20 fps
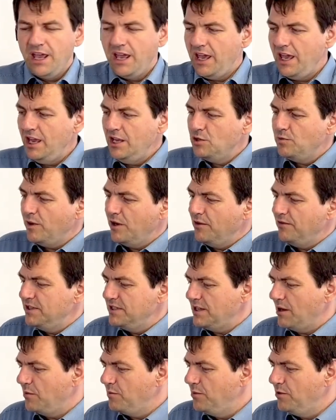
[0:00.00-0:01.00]
each one of
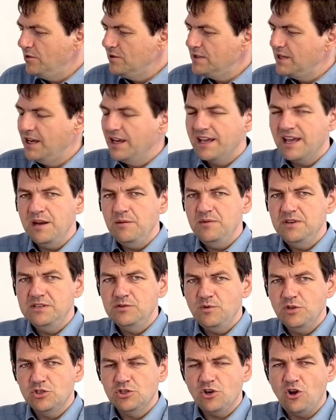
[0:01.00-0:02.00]
these outputs can be
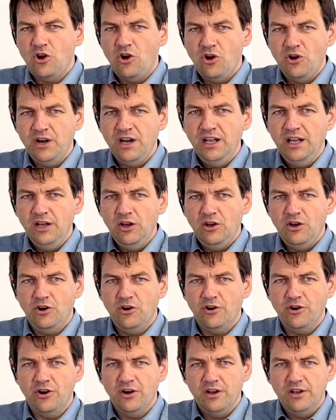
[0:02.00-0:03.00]
switched on
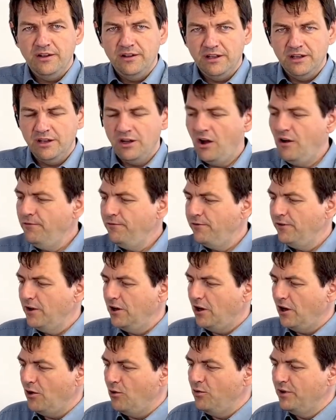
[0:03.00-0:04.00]
or off
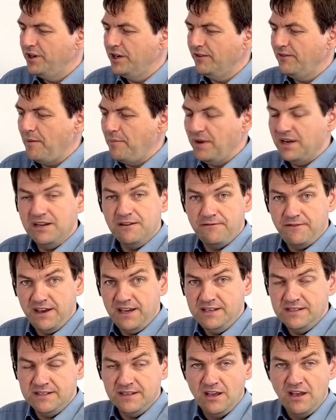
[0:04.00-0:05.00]
over the web
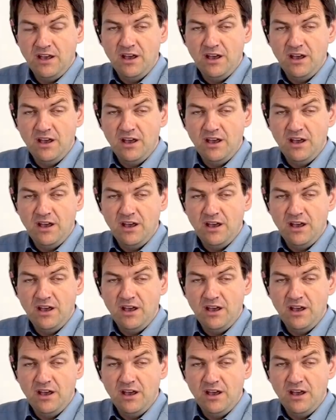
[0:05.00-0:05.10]
interface